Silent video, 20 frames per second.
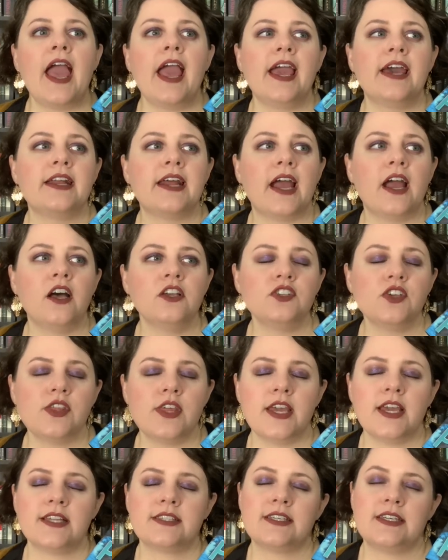And I also
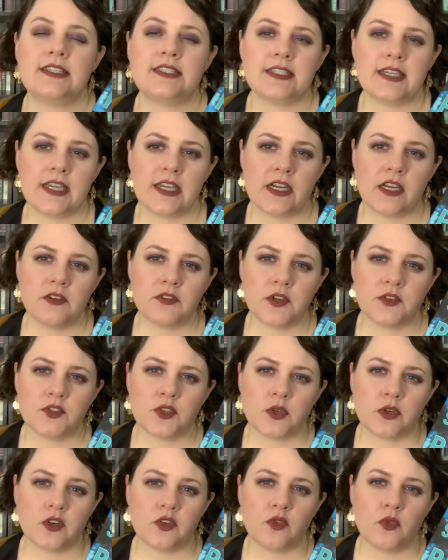think it's indicative of
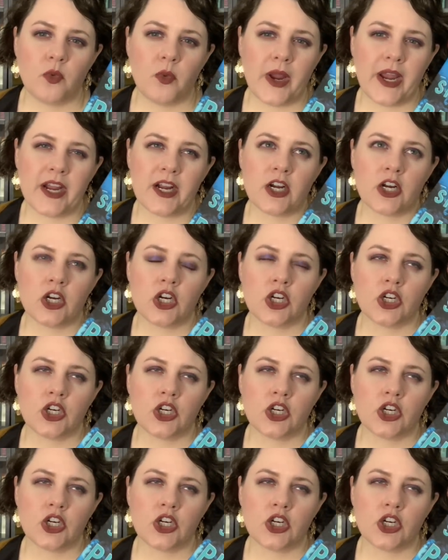sort of where